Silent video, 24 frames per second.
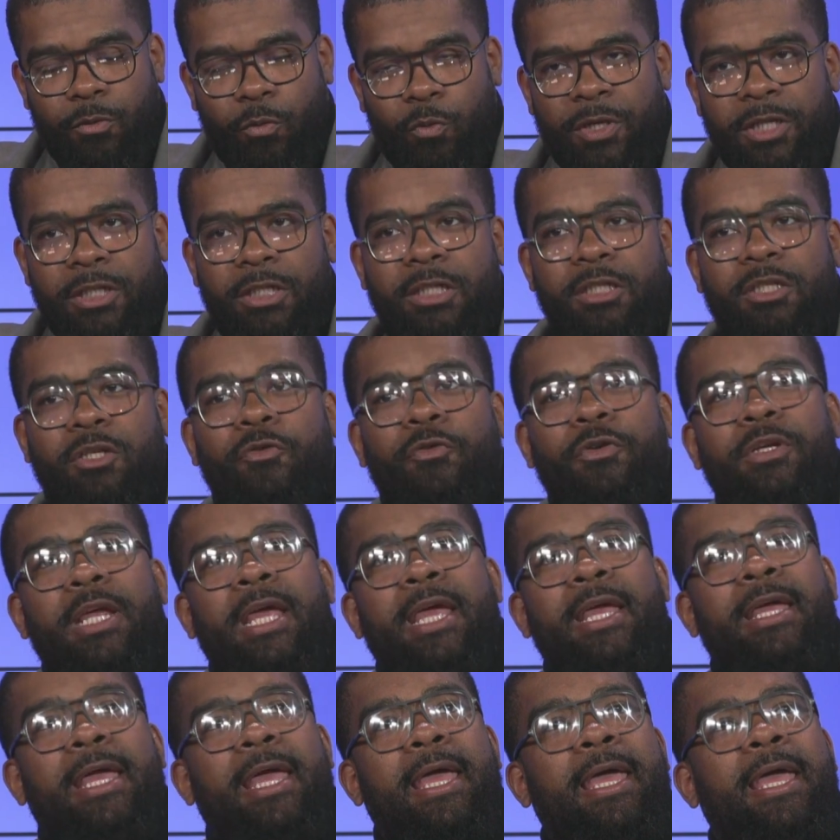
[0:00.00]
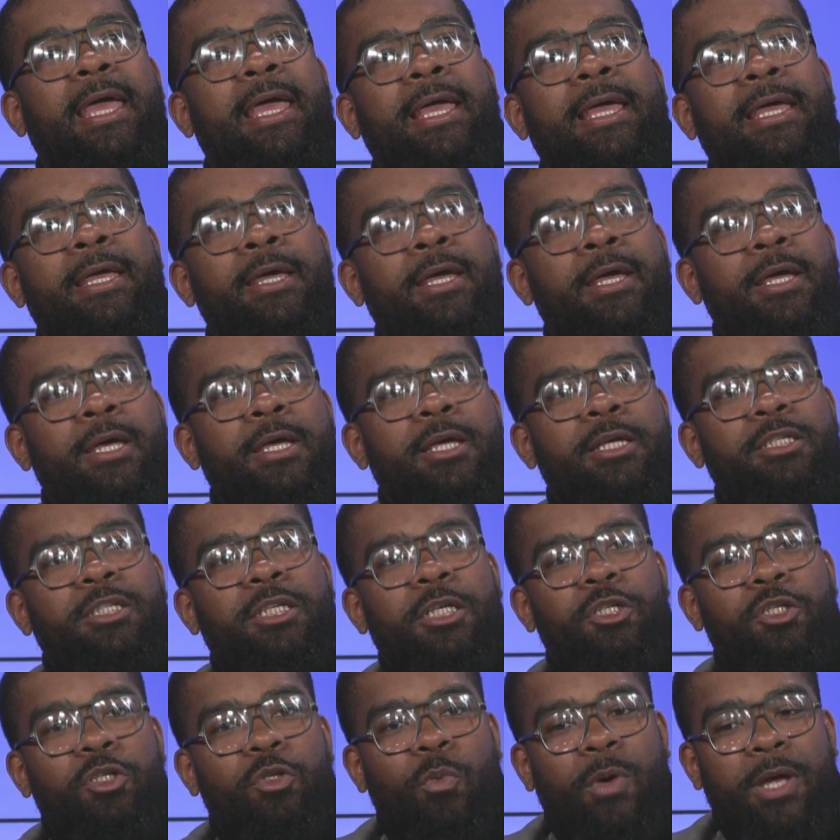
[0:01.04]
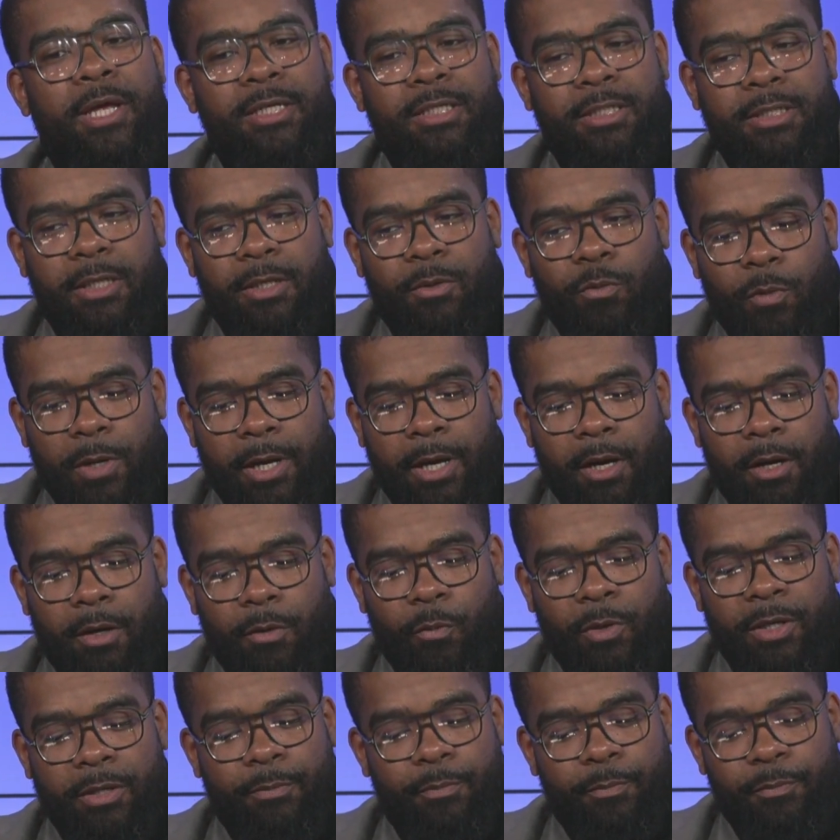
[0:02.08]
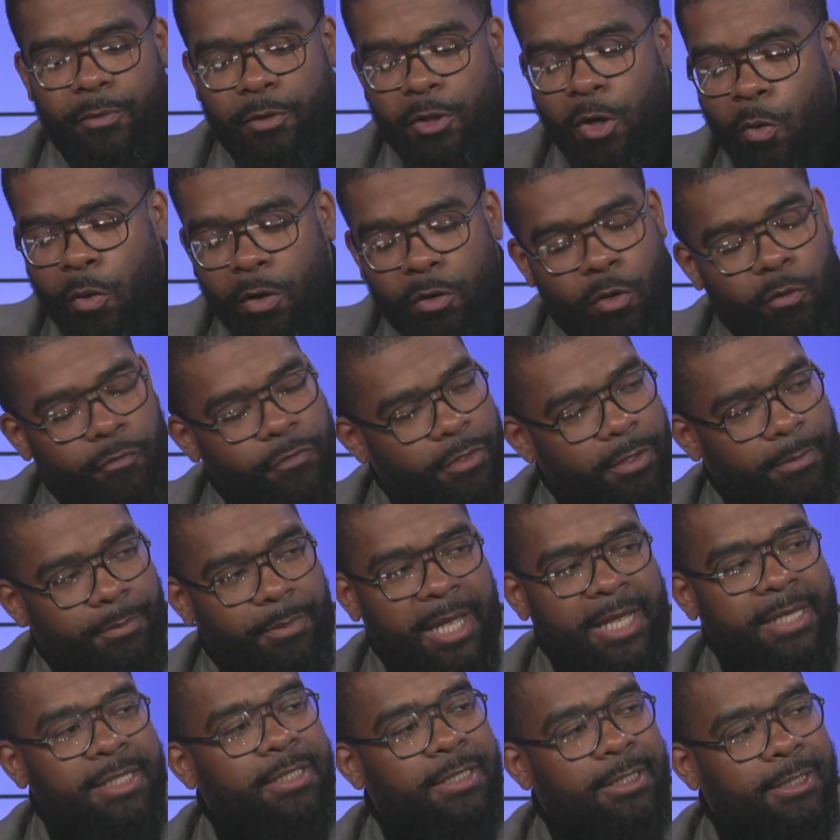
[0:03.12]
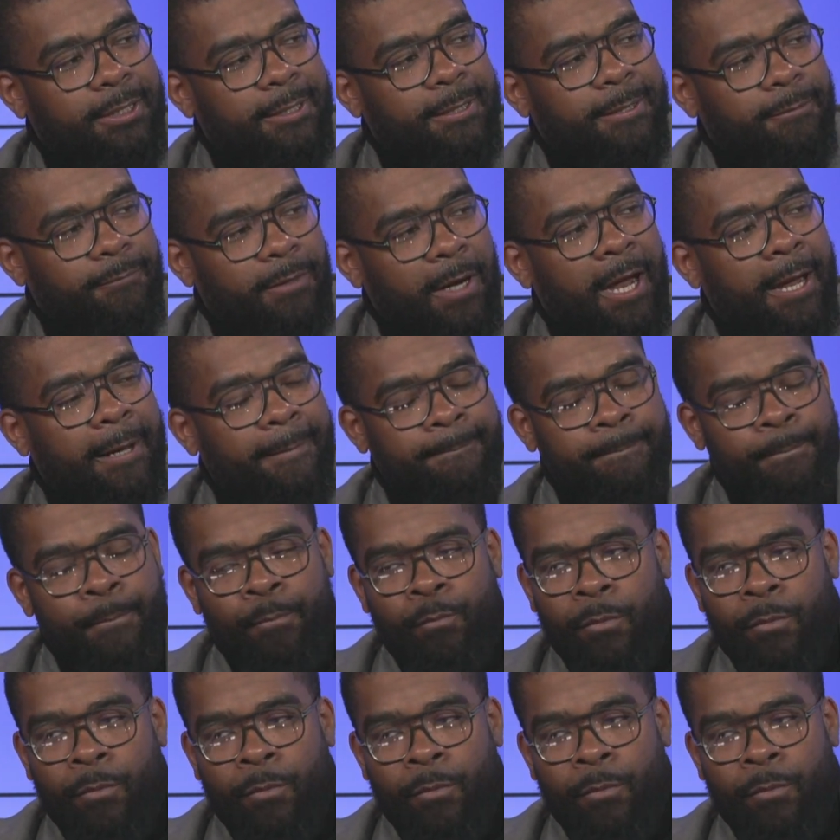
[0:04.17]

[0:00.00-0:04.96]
we just create a situation where we're going over the basics, right?